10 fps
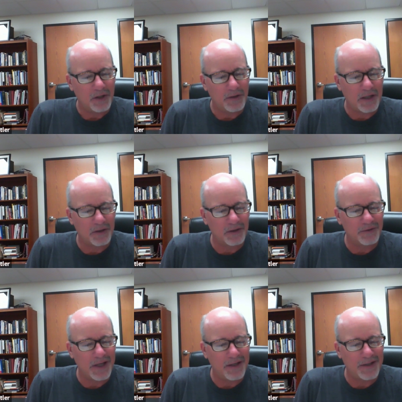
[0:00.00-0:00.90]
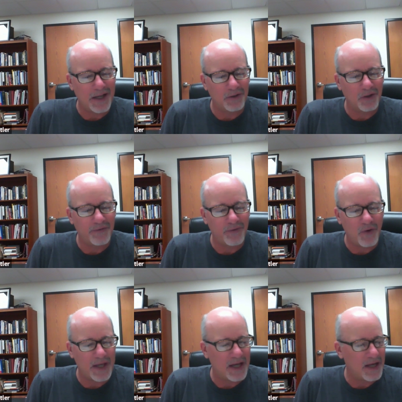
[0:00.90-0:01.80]
they, they, they look
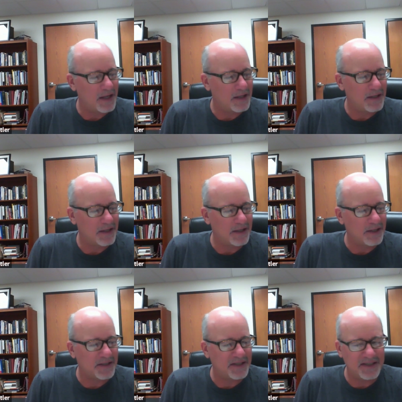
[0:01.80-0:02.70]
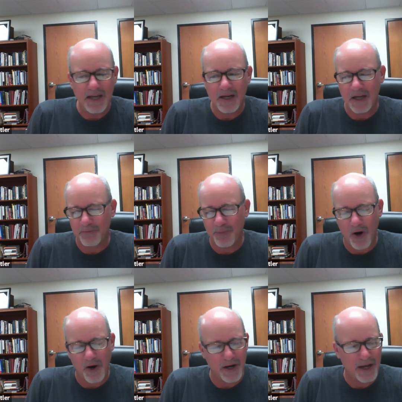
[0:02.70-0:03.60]
for the, the, the sinning
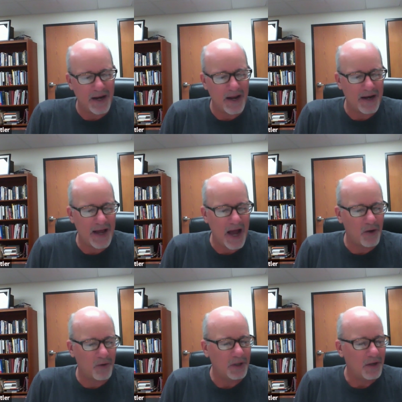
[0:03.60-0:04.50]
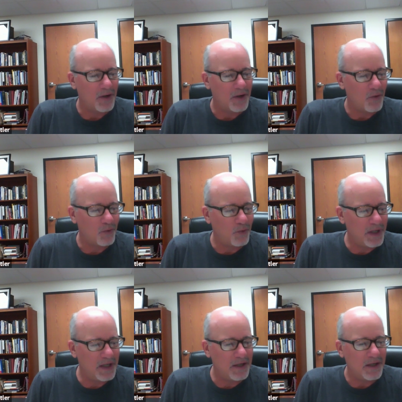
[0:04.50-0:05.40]
part and, and how
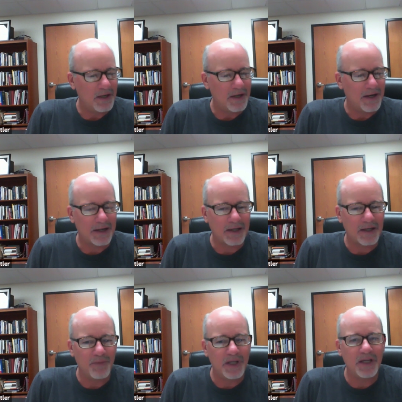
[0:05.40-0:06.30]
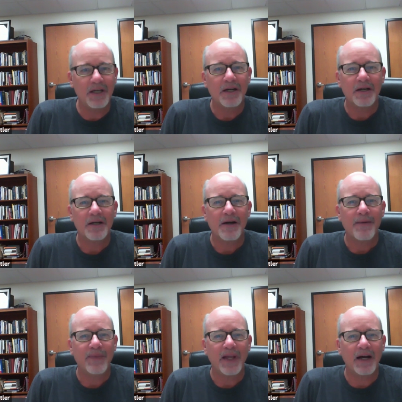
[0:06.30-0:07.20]
we uh, can be
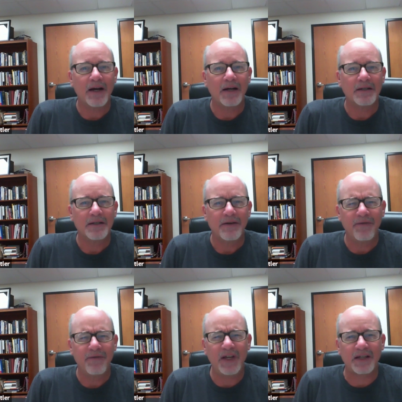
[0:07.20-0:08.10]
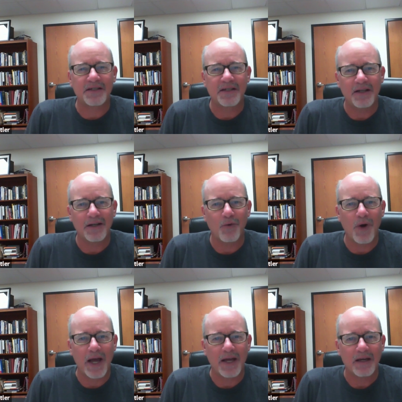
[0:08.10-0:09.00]
uh, fixed in a
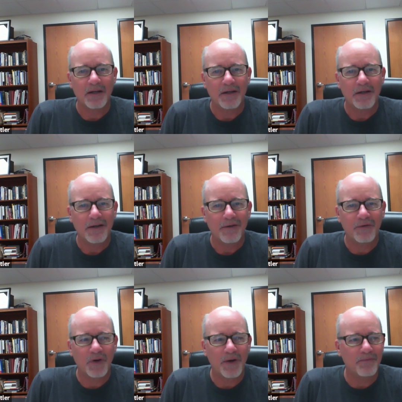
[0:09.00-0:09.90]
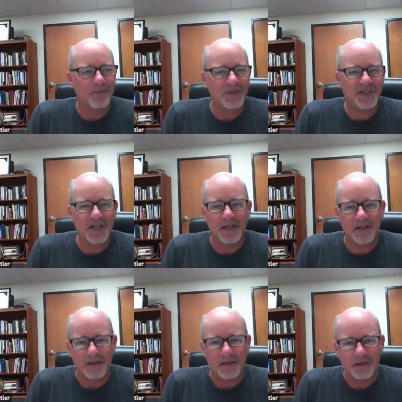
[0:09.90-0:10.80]
way from sin.